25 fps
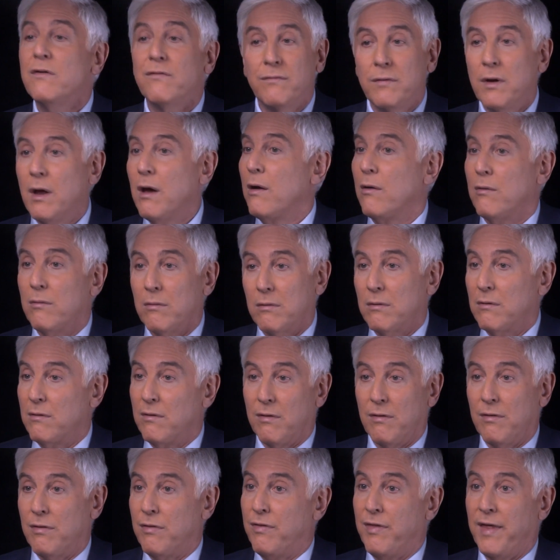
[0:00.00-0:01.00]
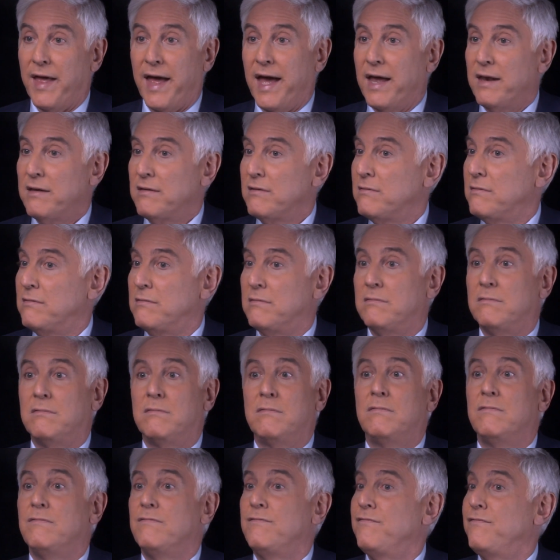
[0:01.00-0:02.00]
have known that
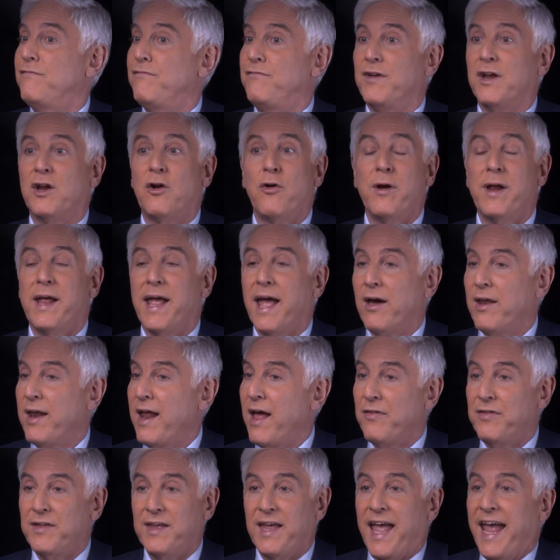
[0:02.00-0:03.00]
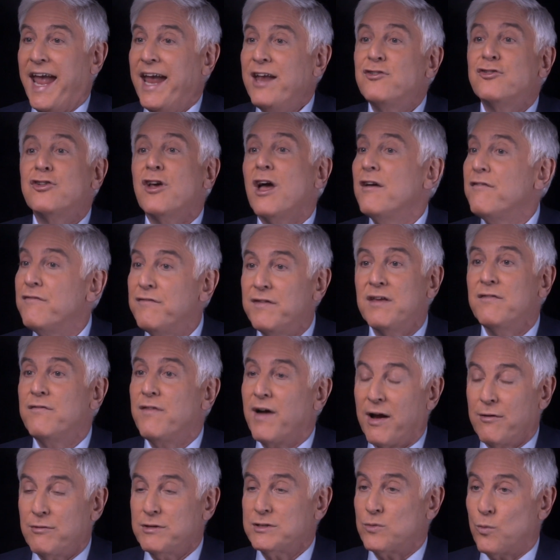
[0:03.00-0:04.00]
figuring out how the HIV
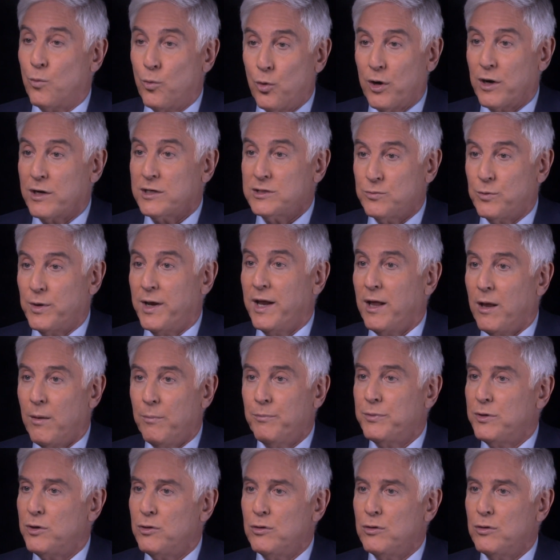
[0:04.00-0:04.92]
virus works would help